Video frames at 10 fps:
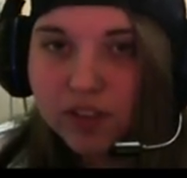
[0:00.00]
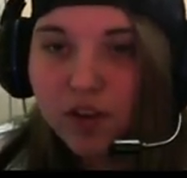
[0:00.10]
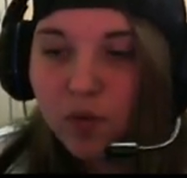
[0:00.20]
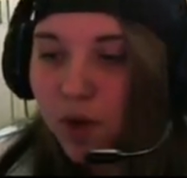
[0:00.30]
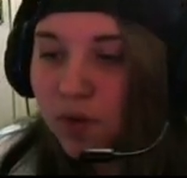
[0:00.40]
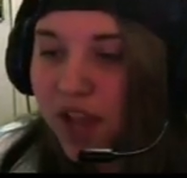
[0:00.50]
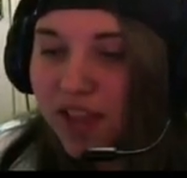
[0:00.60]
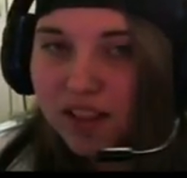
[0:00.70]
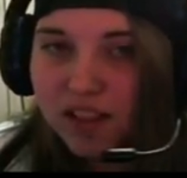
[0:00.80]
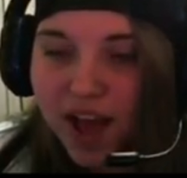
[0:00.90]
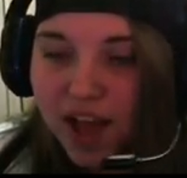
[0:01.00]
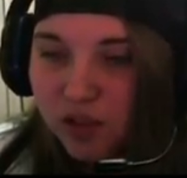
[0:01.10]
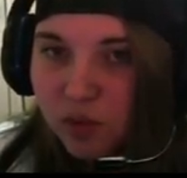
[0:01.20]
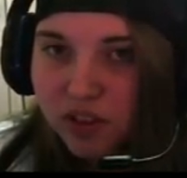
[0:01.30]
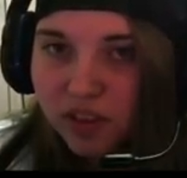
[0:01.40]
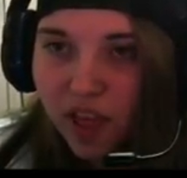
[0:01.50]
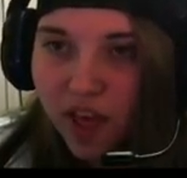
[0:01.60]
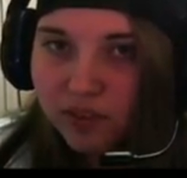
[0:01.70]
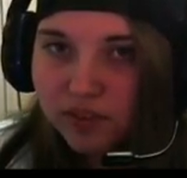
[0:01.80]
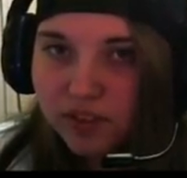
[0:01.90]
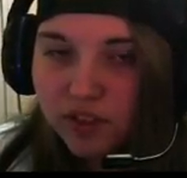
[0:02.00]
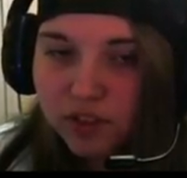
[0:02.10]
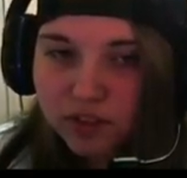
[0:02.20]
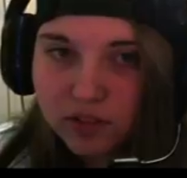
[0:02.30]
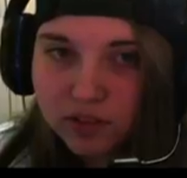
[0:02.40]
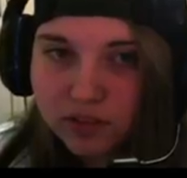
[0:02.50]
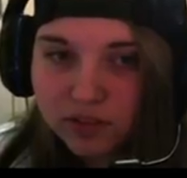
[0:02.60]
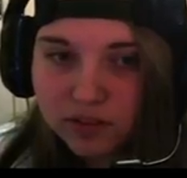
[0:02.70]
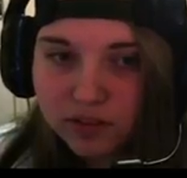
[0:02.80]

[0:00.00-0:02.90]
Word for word: Wait, was I the last one left? Yeah.